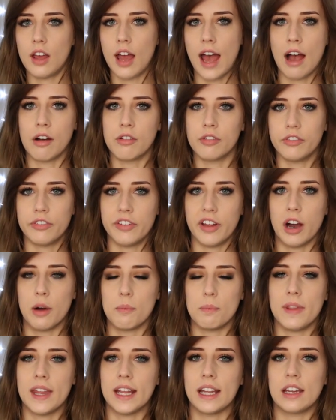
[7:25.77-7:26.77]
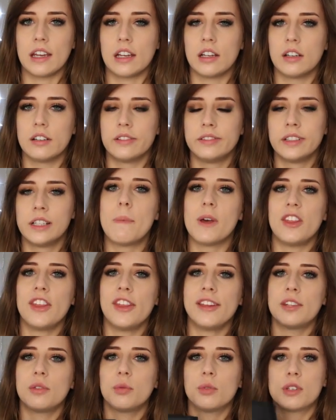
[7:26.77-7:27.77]
outfit I'm thinking of. But
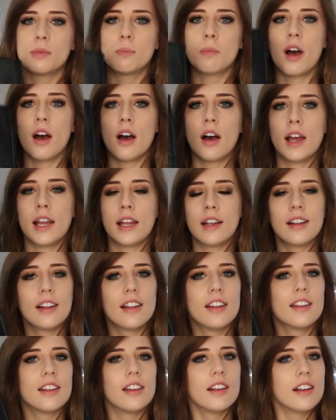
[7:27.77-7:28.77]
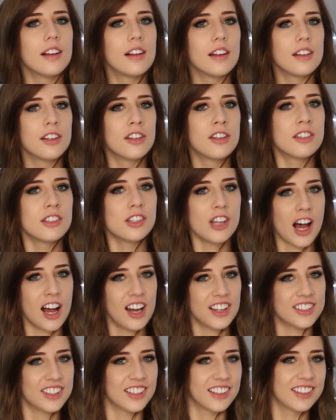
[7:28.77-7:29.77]
this was my
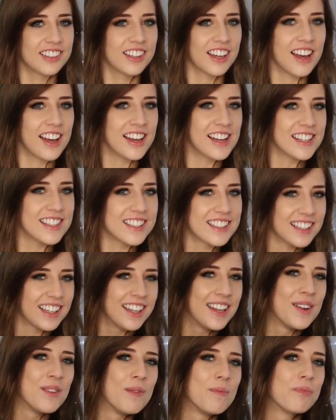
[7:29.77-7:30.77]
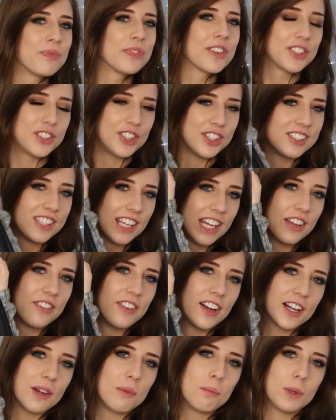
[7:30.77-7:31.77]
starter skirt to see if
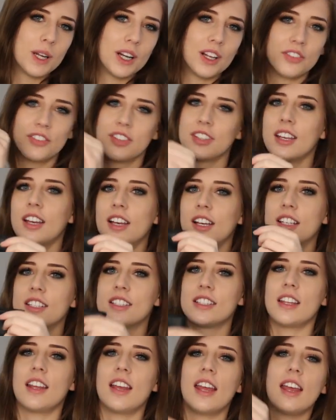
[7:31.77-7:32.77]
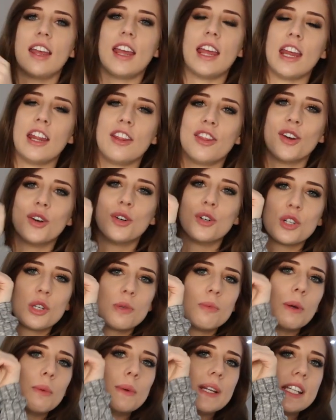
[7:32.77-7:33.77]
I can pull off skirts in the
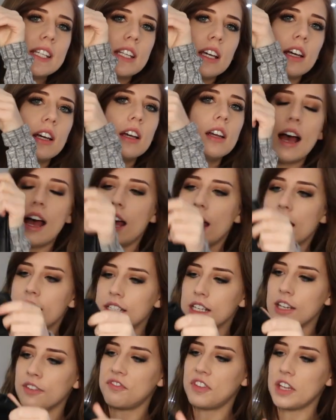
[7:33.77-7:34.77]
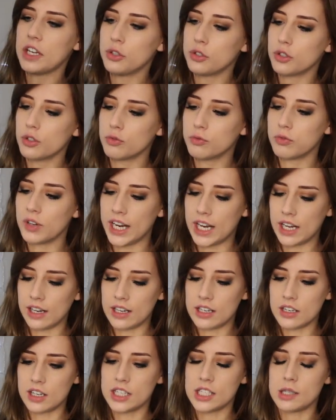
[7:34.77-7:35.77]
autumn and winter. And it feels really
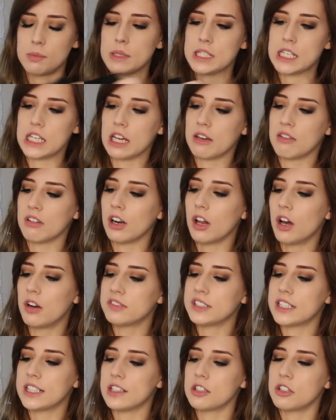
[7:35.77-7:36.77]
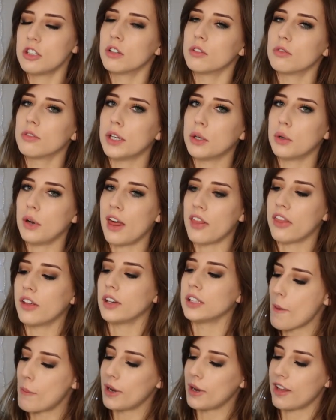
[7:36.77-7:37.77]
nice material. Obviously, it's not real
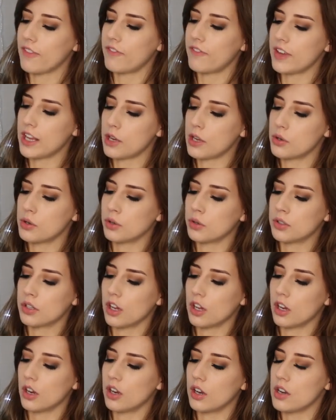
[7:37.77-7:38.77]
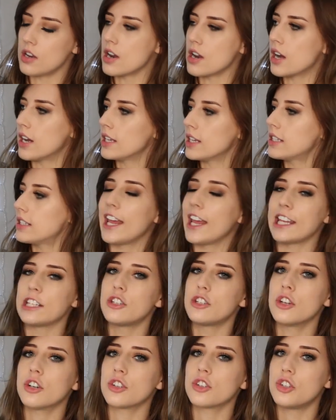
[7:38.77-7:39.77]
leather, but it feels nice. It's
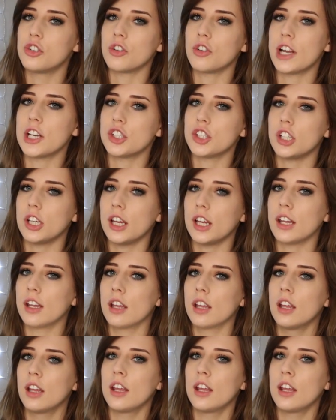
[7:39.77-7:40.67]
not stretchy,